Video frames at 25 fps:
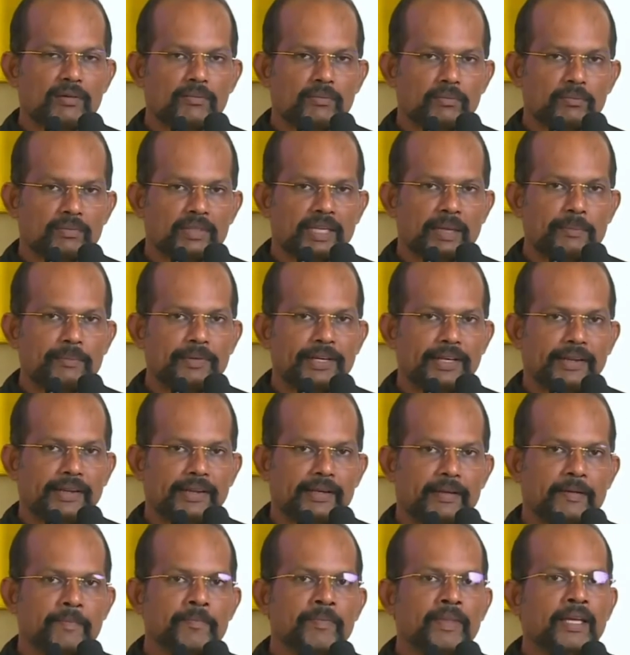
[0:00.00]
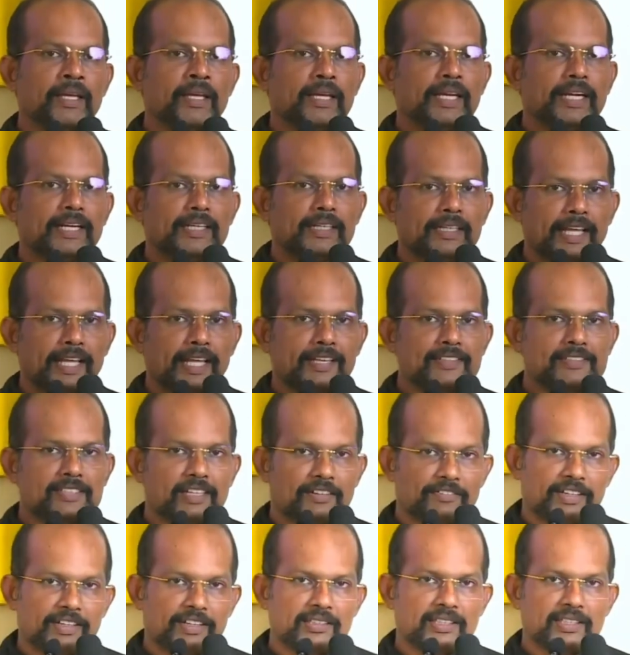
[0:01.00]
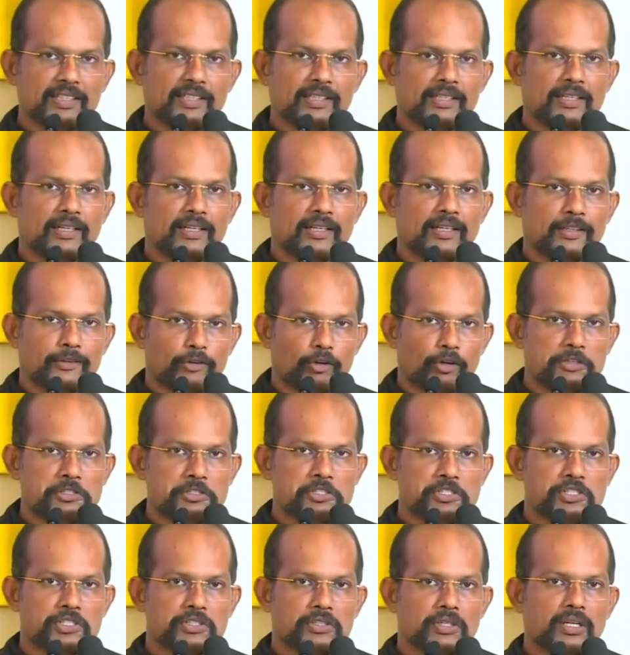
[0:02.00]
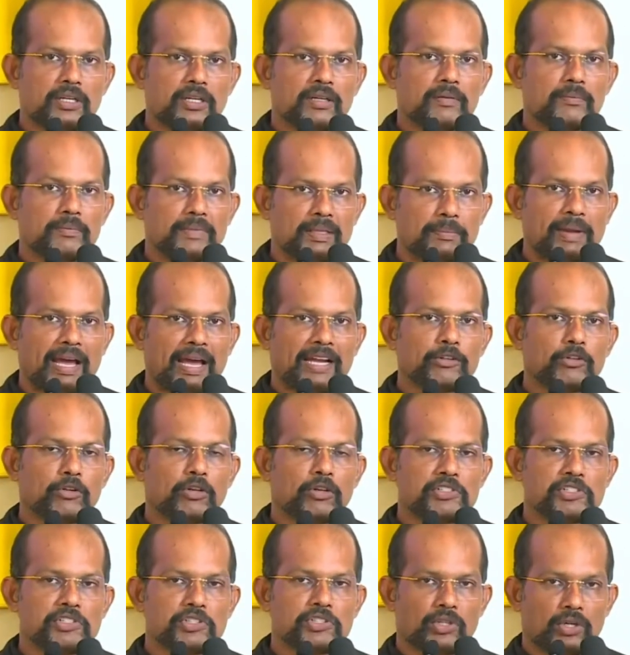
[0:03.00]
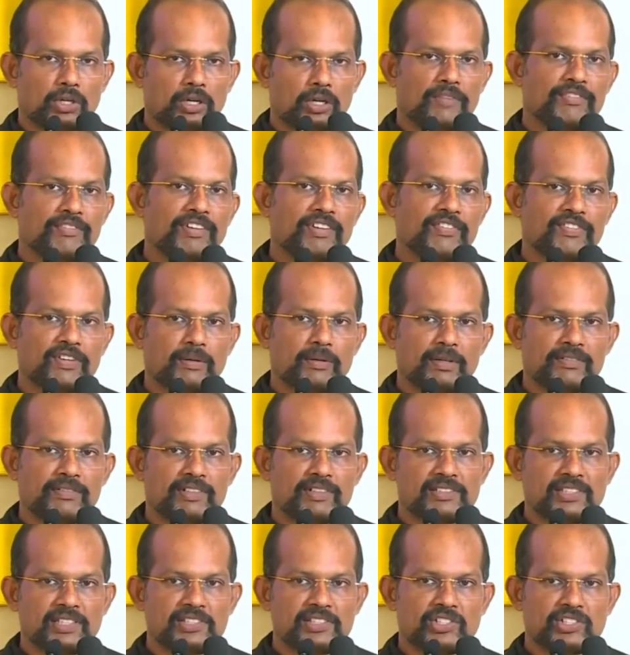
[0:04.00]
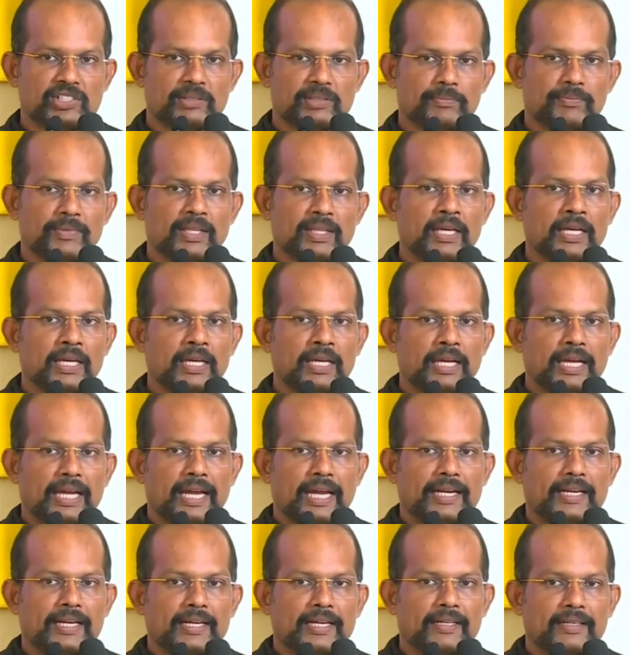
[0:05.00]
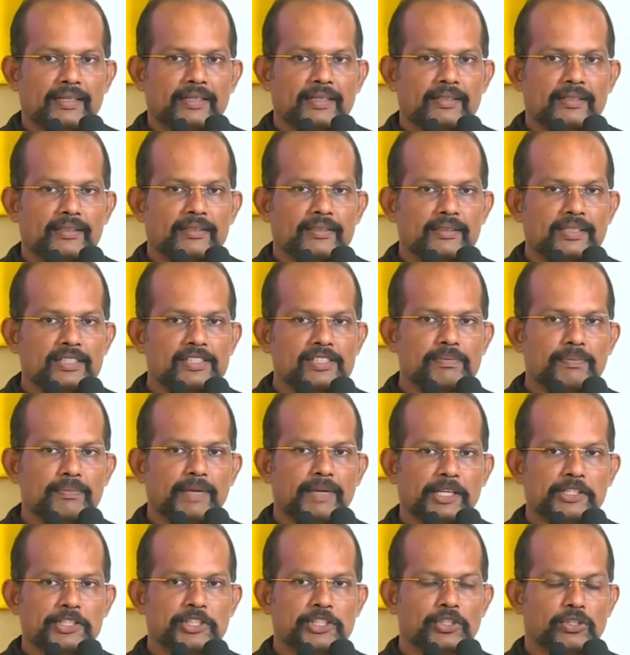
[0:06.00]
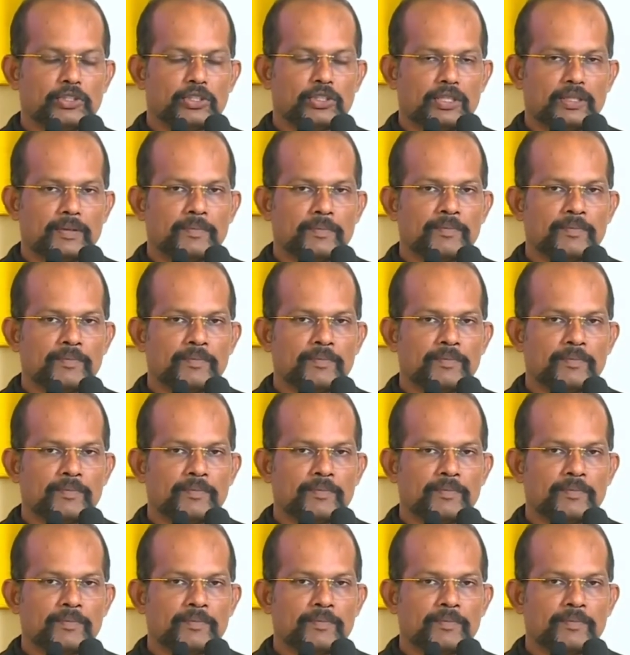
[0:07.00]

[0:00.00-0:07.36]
emptying, it takes away the cholesterol, the bad cholesterol away from our system. And this makes sure